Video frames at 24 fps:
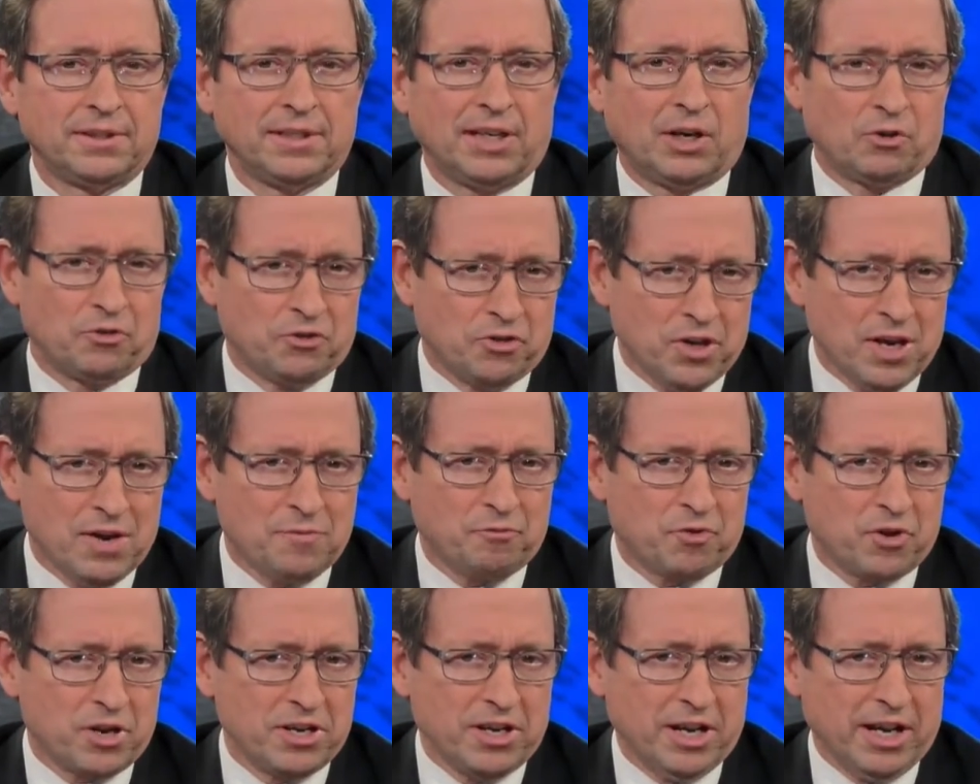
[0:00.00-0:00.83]
Our
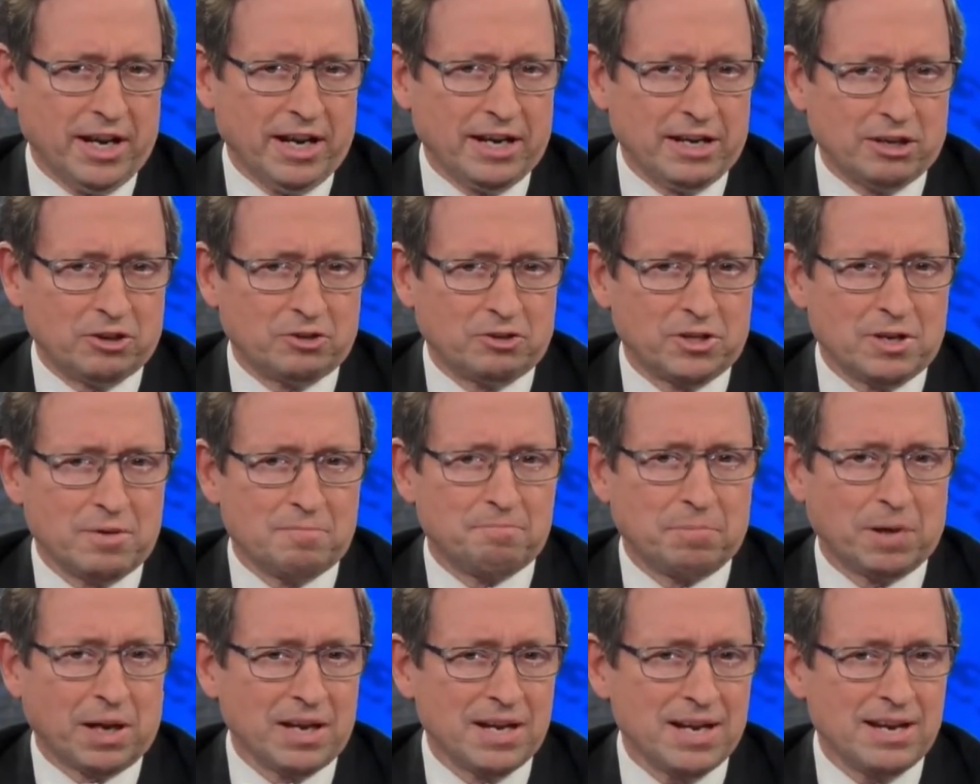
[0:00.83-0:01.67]
theme for today is
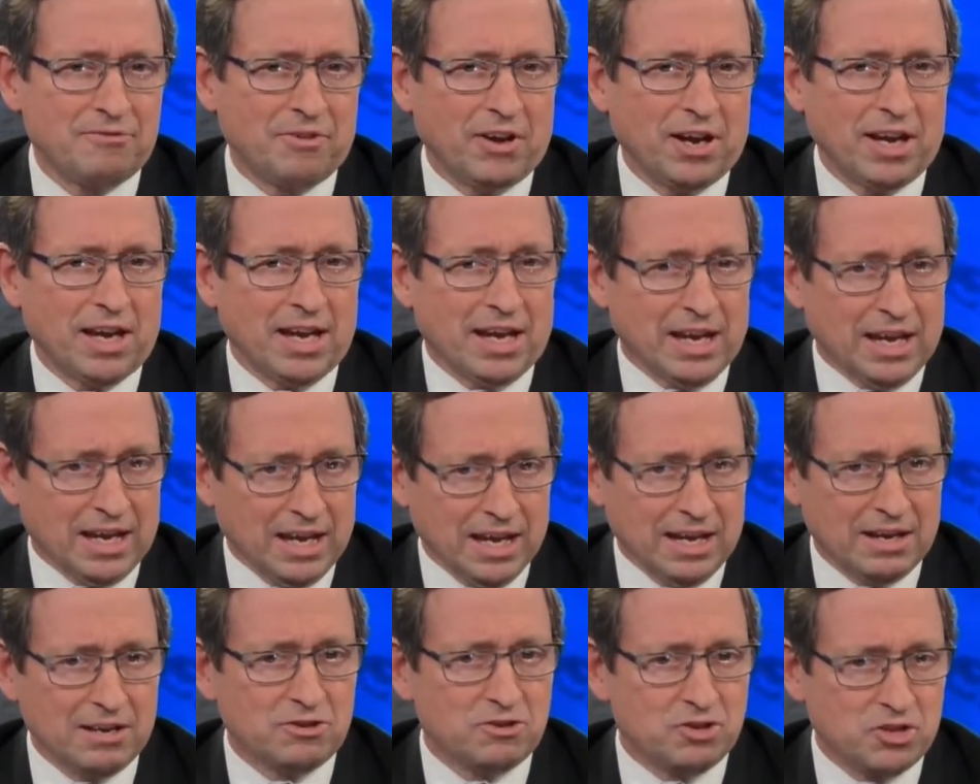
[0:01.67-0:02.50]
believing
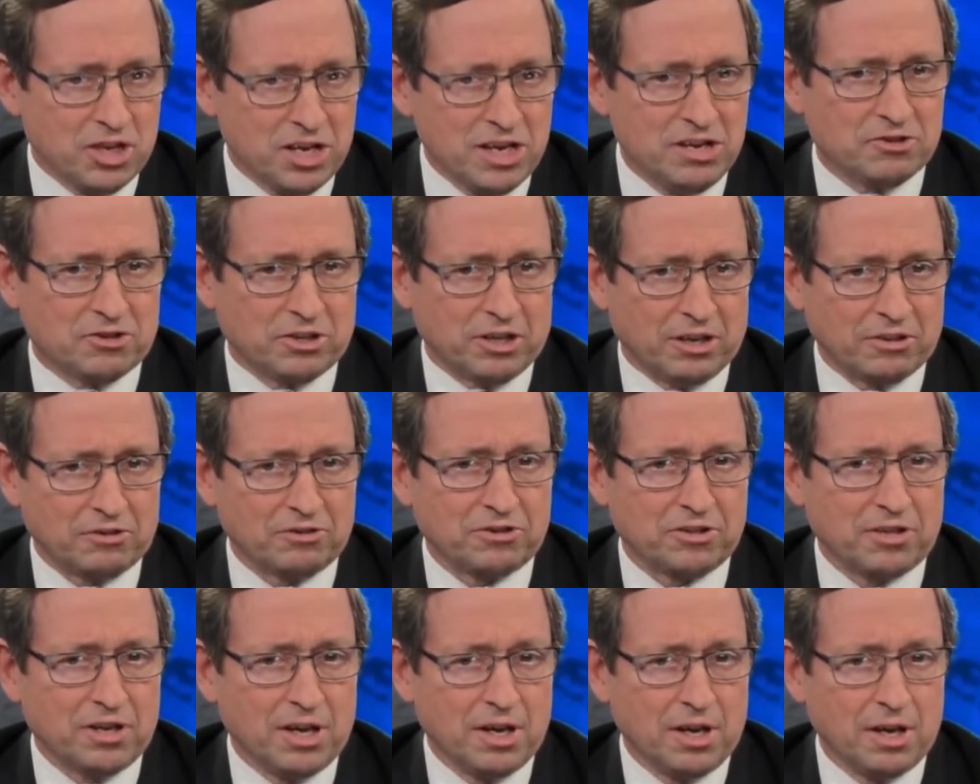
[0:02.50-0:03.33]
in
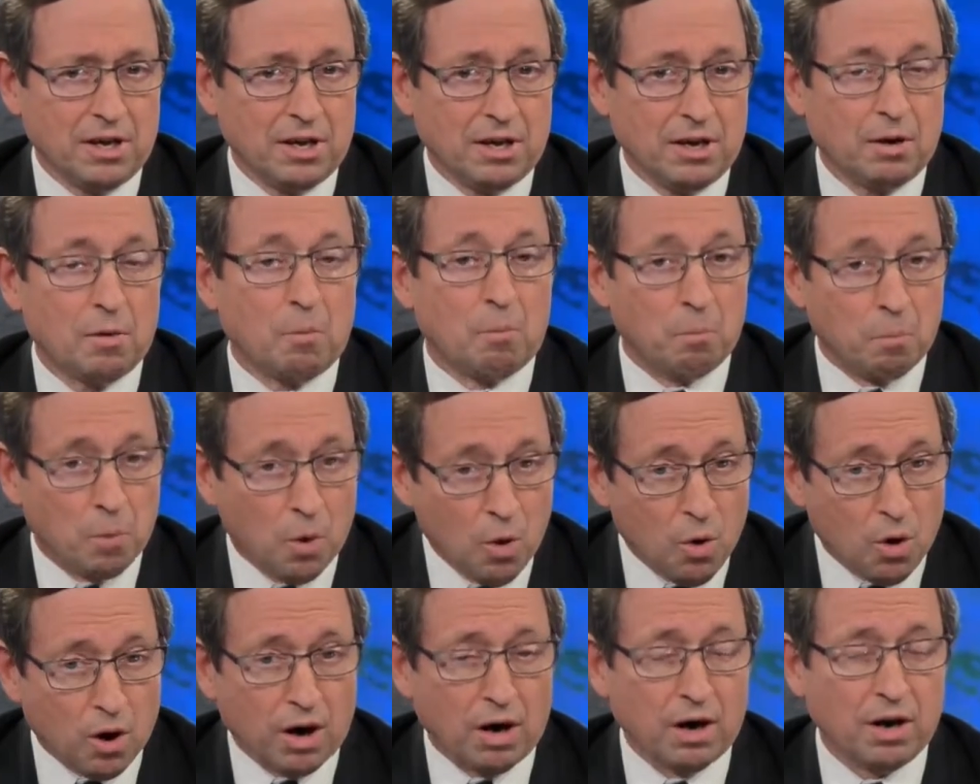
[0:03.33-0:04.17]
Jesus
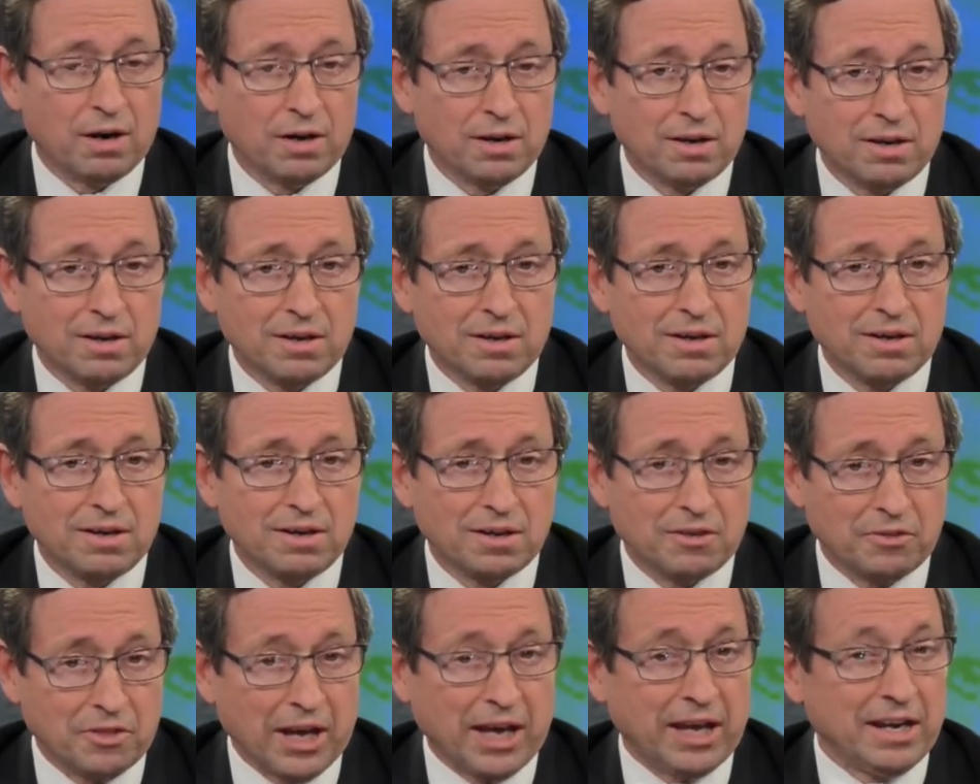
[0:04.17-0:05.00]
more
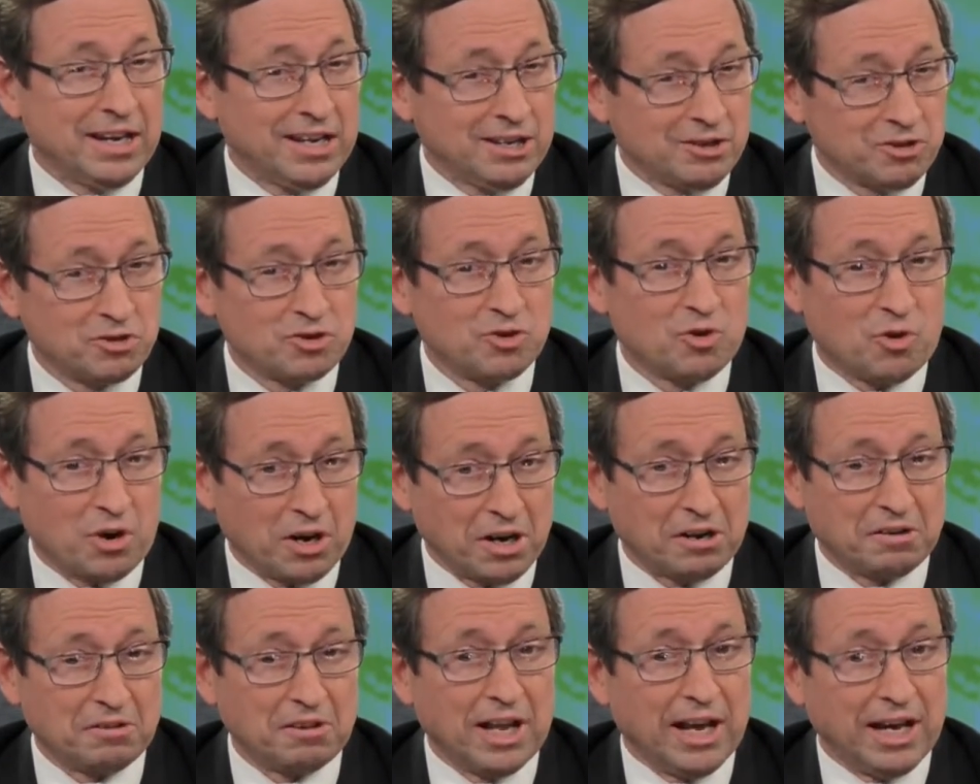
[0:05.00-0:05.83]
than
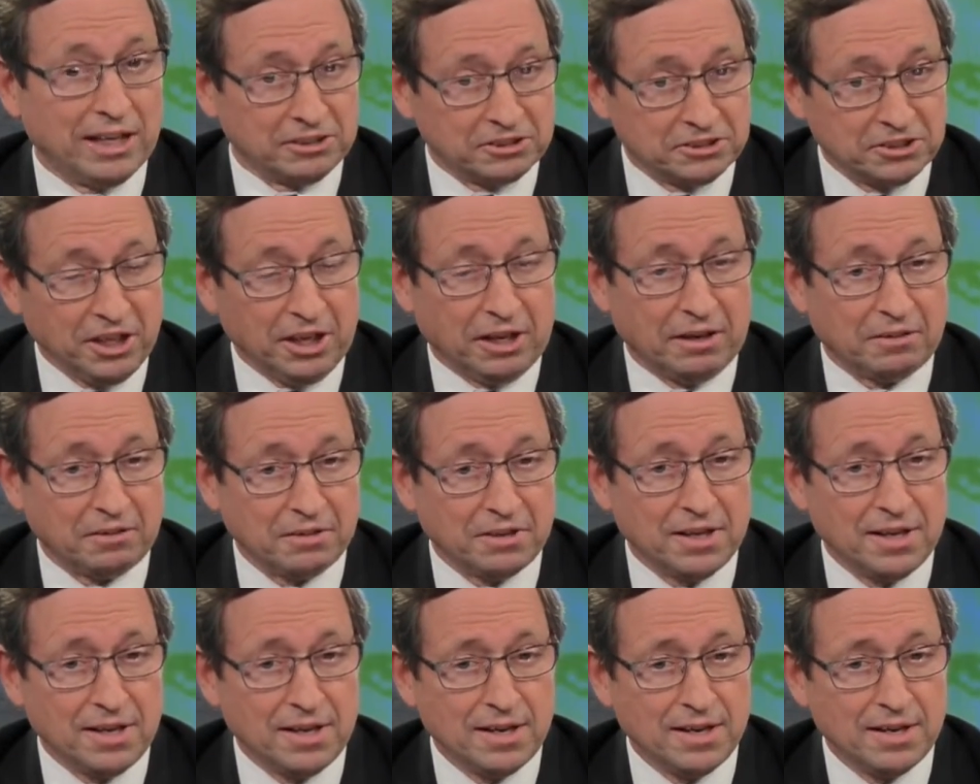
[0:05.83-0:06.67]
historical
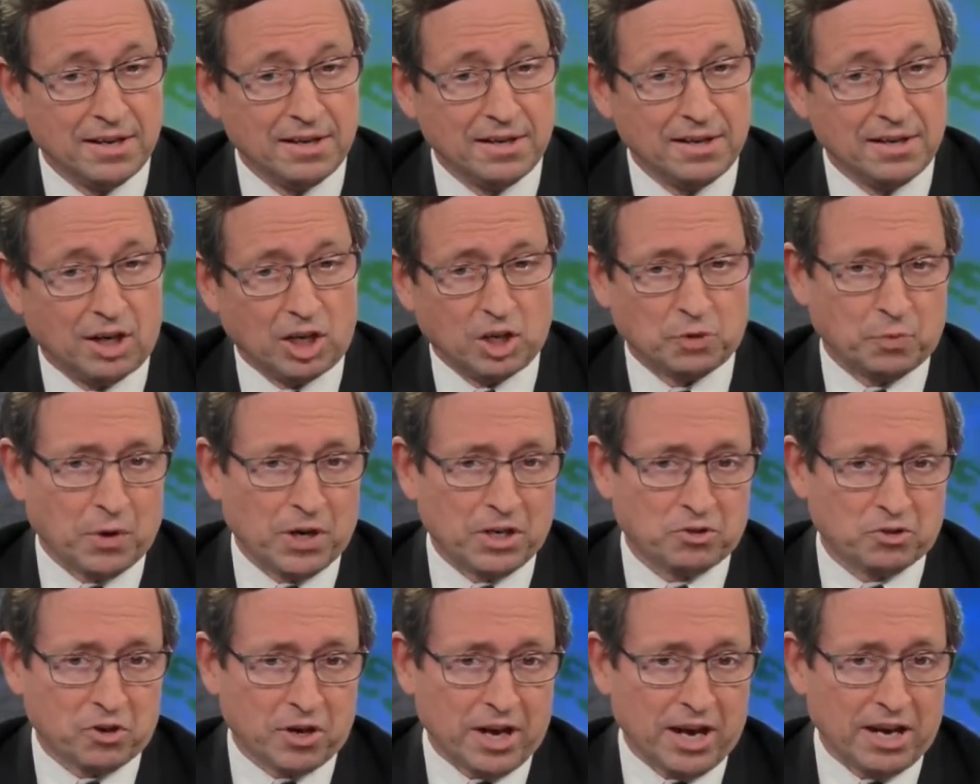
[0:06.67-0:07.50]
assent. Our
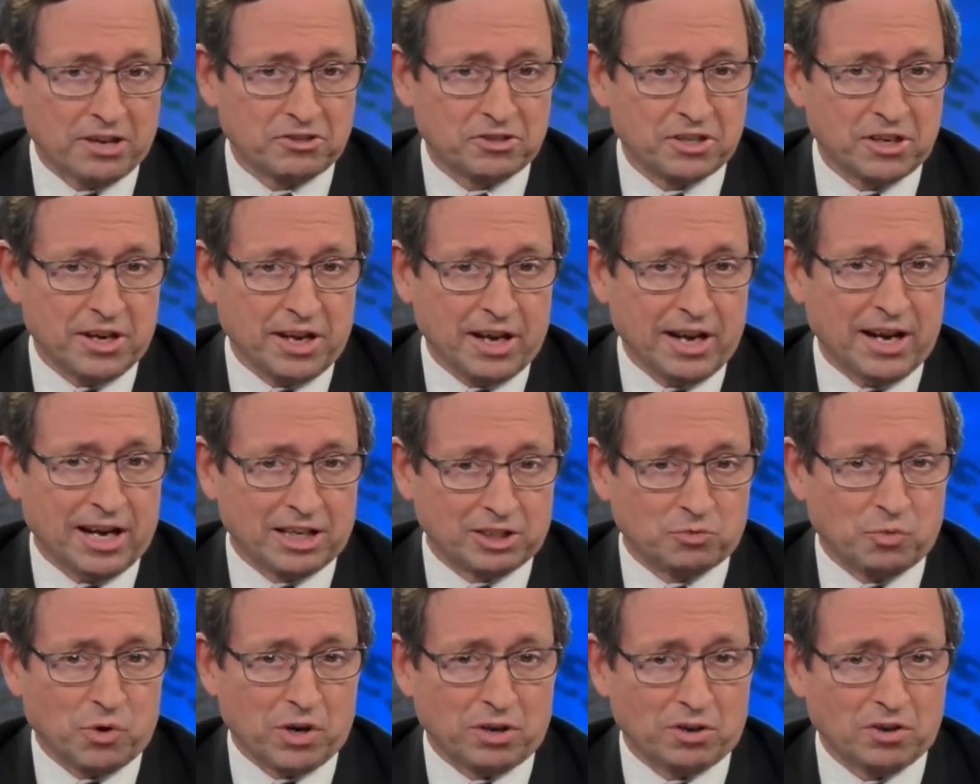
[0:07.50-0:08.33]
special guest today,
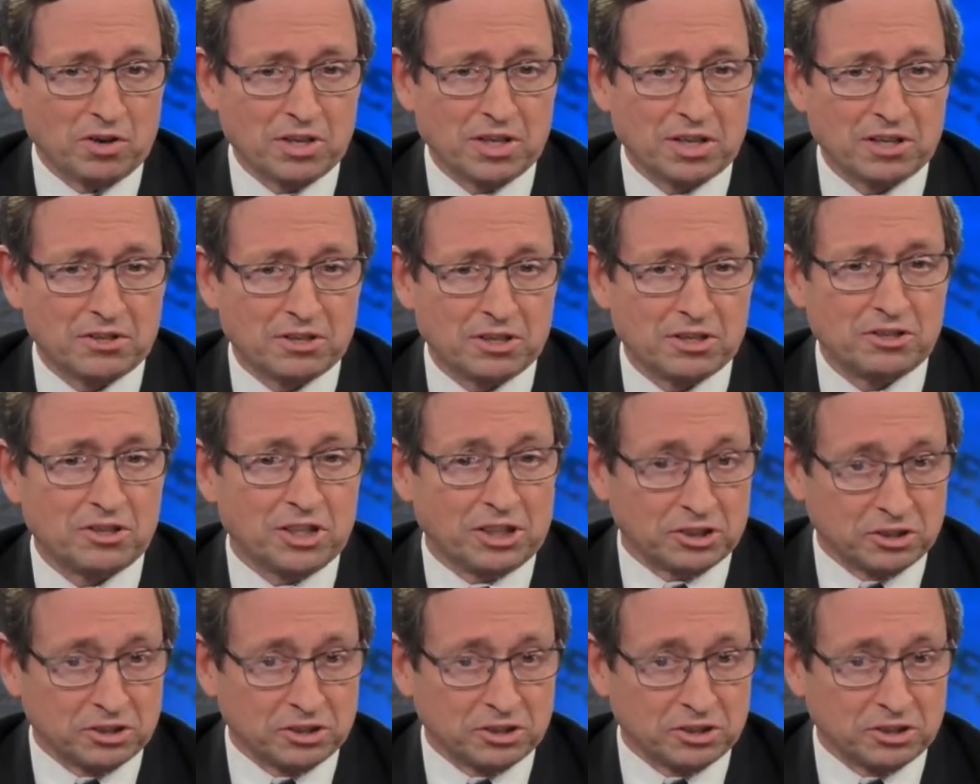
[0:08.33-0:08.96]
as we look at this